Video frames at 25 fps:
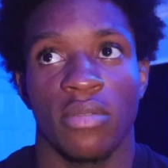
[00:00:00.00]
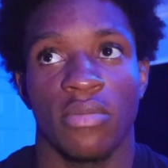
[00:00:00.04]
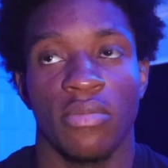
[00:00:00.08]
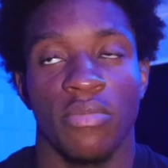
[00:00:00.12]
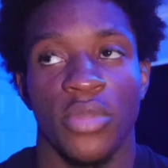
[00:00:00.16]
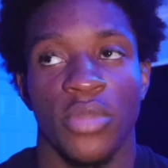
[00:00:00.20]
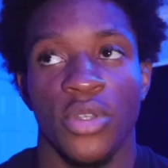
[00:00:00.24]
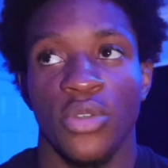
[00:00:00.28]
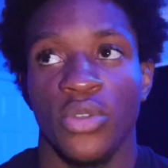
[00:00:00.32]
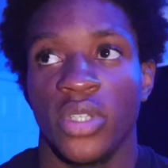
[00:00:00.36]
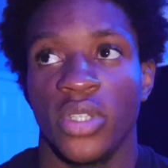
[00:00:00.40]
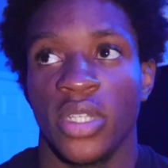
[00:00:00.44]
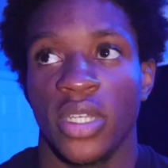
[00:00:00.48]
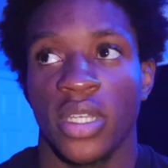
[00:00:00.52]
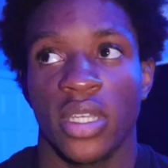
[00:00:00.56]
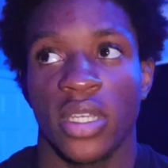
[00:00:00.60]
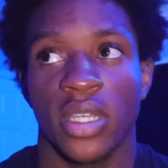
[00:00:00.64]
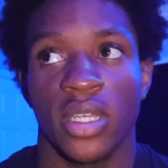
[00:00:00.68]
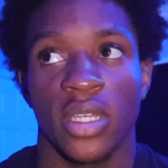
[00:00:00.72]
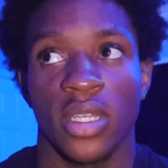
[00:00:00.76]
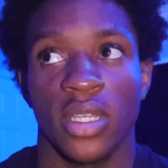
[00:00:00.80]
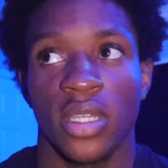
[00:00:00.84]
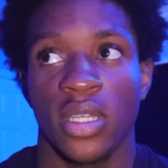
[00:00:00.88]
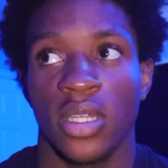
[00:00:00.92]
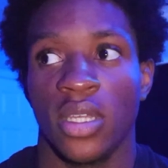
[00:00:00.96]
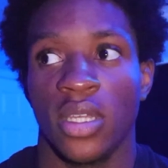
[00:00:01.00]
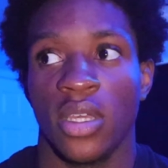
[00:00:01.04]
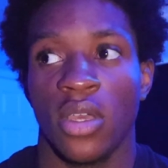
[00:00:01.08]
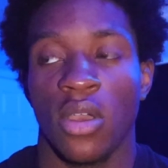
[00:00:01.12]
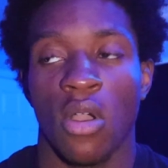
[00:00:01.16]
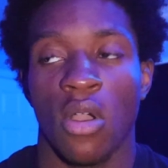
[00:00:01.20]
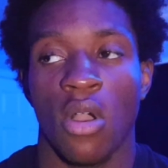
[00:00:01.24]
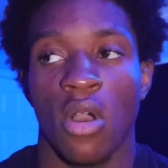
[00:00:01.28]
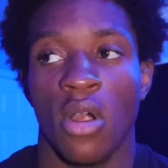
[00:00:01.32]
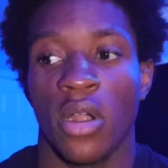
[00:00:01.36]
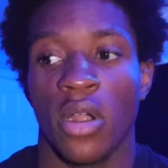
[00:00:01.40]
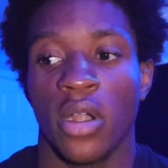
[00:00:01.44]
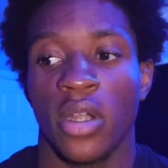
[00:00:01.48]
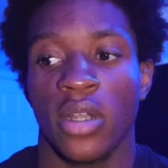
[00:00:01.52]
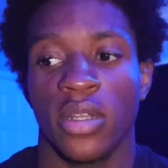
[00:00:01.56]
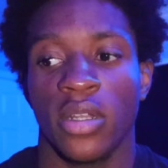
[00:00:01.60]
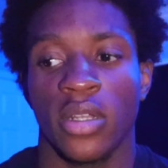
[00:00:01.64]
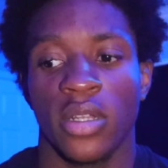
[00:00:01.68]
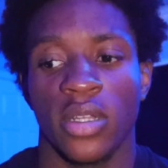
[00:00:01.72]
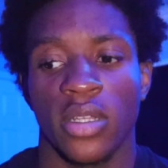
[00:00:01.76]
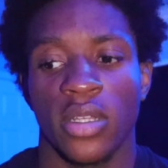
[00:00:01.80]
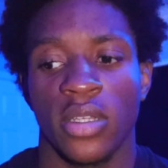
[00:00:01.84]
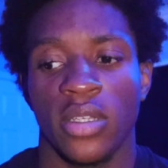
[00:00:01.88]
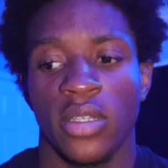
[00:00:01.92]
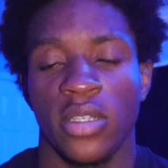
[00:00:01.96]
music, art,
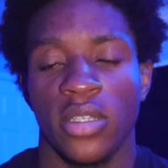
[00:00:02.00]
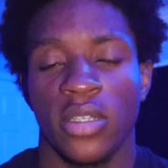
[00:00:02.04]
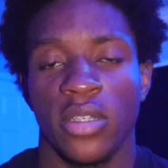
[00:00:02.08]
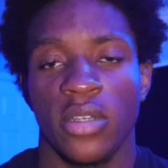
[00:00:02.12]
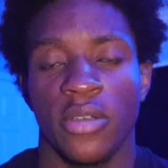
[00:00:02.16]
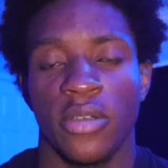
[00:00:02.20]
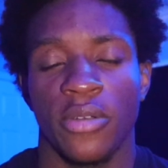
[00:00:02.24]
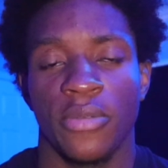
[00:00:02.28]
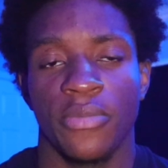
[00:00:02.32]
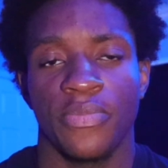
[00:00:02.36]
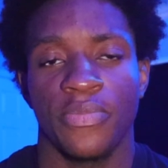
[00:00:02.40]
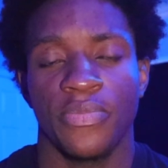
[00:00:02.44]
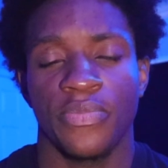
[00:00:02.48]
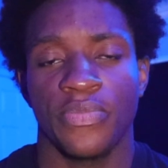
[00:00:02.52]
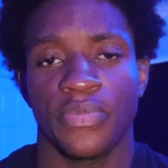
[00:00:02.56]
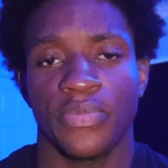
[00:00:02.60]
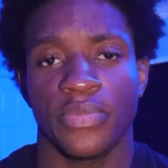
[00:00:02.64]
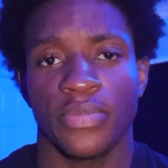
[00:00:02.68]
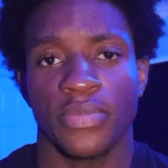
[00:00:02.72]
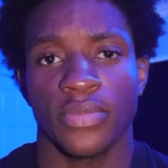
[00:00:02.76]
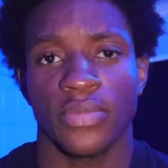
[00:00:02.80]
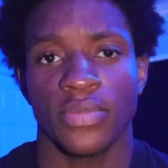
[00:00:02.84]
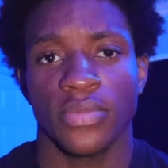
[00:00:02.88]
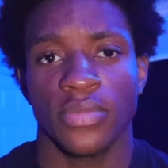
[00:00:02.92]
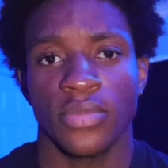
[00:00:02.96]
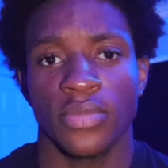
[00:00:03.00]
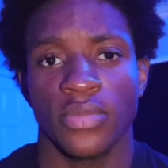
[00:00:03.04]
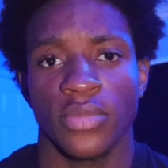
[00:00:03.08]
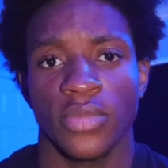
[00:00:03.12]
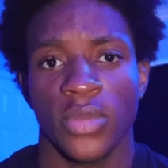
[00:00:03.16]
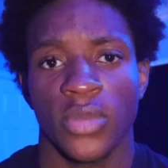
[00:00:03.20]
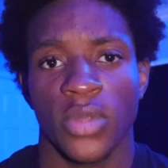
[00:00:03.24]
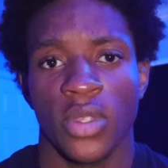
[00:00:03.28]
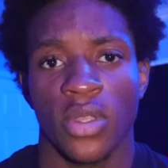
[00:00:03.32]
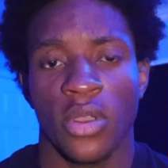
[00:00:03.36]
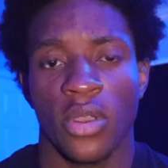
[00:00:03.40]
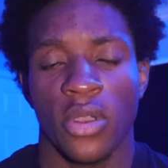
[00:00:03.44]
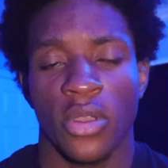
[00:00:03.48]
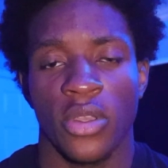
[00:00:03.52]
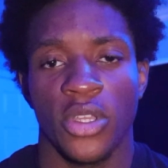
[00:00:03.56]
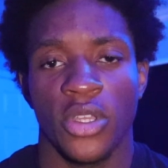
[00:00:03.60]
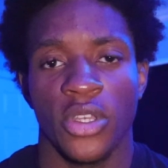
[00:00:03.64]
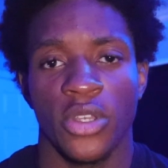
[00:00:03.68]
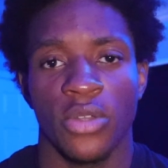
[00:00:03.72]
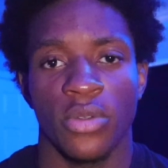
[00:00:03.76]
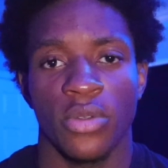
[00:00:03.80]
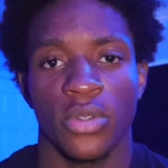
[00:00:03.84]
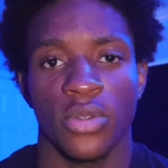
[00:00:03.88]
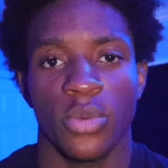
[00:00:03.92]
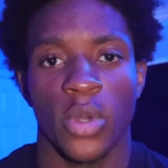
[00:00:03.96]
you know, all you can
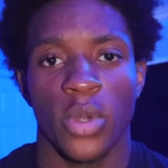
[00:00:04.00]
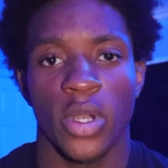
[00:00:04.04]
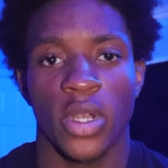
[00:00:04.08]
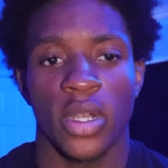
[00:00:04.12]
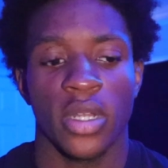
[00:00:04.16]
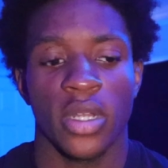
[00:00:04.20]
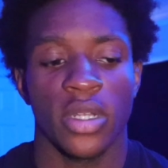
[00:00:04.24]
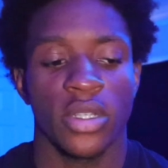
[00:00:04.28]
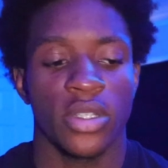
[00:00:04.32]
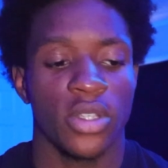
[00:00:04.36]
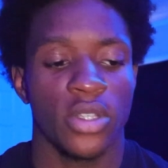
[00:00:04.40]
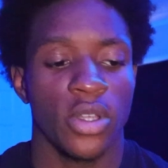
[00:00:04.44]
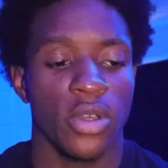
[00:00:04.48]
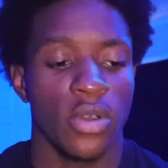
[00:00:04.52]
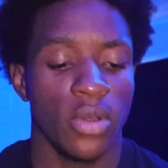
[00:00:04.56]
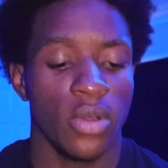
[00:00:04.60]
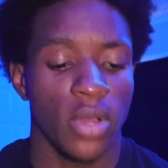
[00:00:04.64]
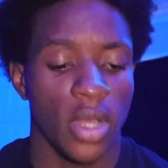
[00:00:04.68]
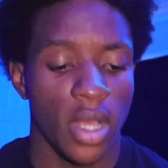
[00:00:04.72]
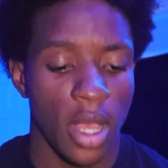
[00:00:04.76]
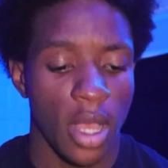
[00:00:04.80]
do is work. So